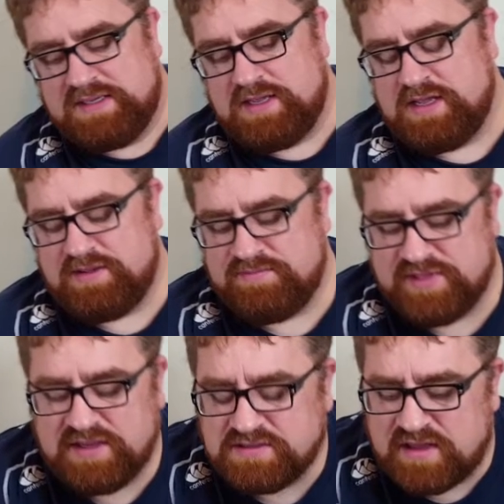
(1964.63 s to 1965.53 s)

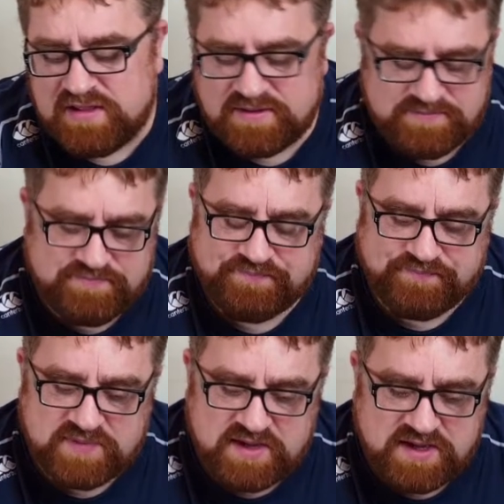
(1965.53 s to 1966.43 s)
things like that.
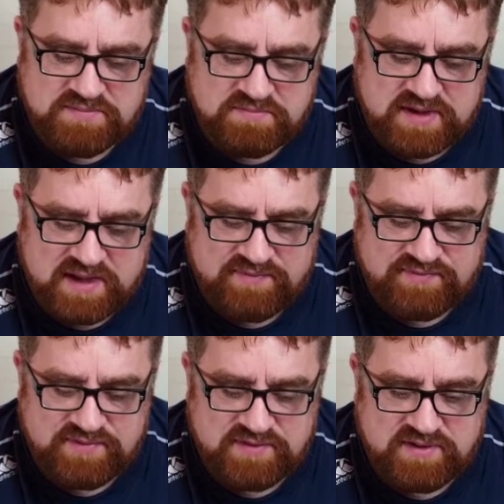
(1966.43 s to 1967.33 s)

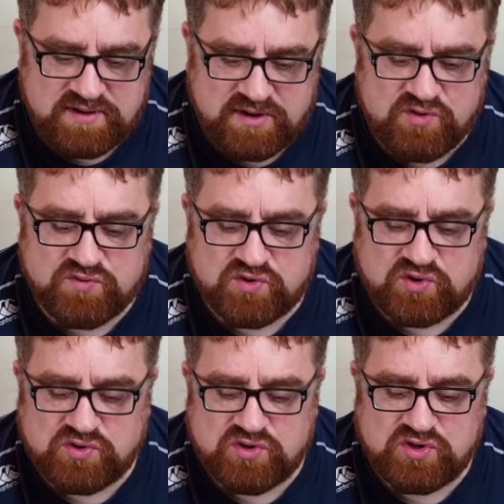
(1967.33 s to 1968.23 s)
And
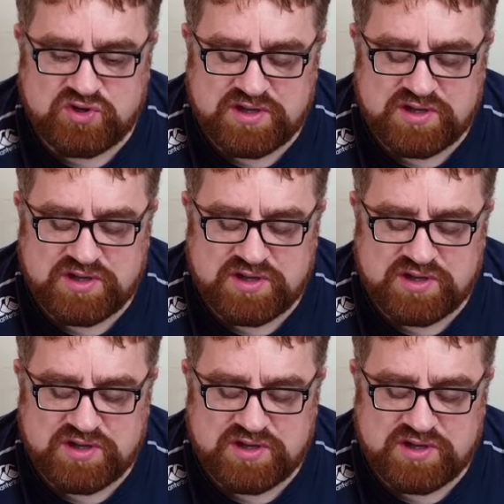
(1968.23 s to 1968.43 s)
overall,